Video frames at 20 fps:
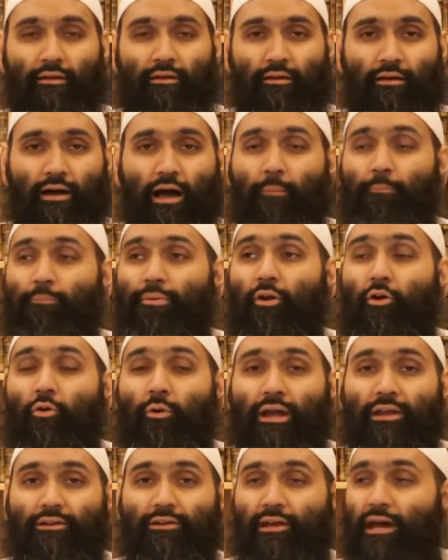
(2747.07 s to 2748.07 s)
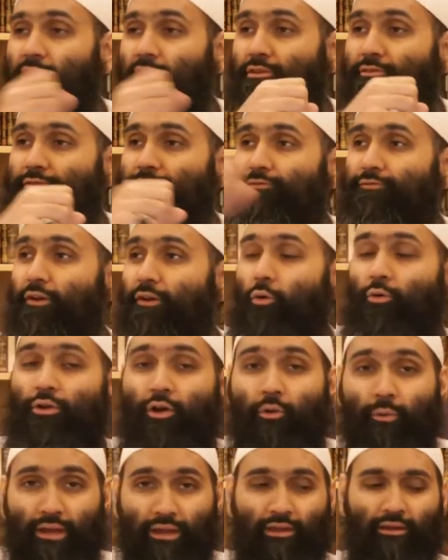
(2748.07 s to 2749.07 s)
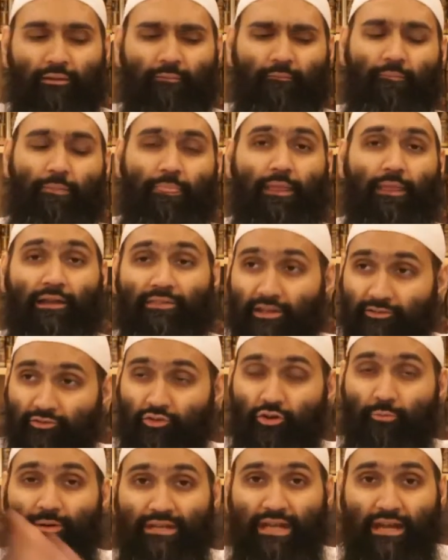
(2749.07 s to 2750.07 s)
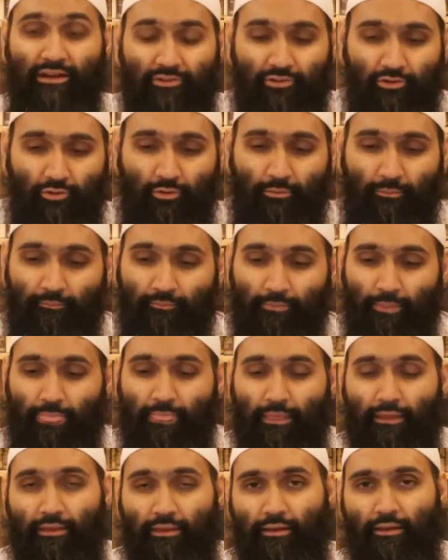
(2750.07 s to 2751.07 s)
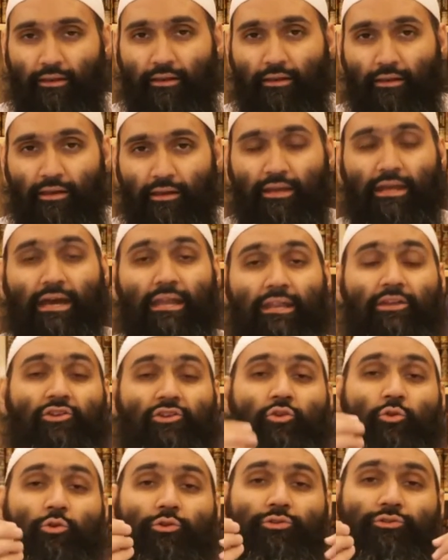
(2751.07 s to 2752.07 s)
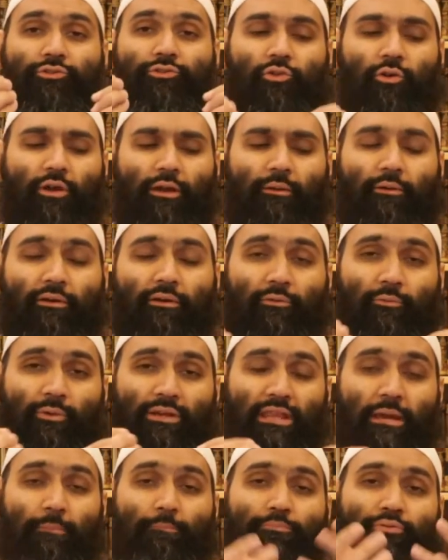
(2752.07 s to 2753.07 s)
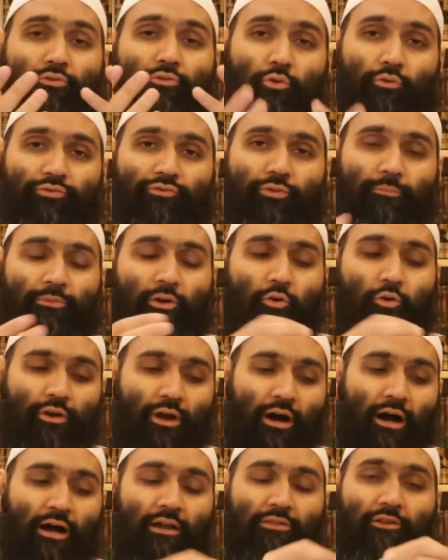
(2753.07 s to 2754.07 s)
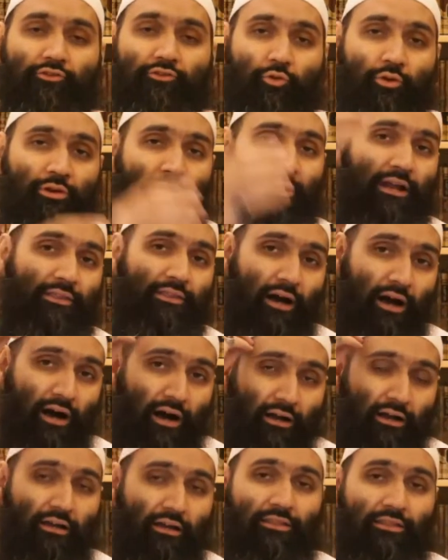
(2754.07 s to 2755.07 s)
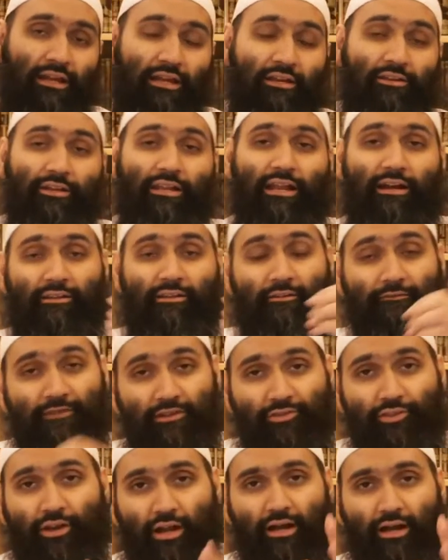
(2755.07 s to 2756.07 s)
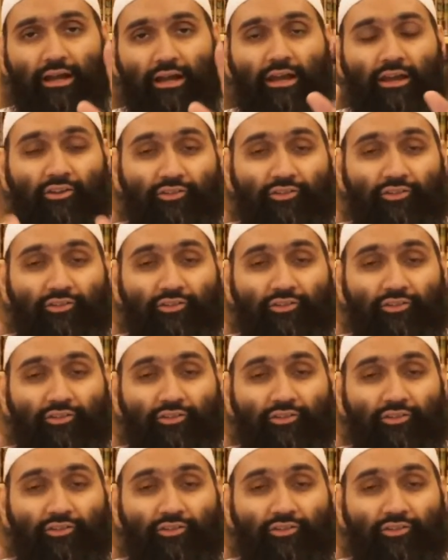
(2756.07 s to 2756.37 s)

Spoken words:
I blew it and it's flown away, and that's going to protect you. And he used to it with him proofs from the Quran, the Sunnah, and the Aql, and the intellect, and the Fitrah.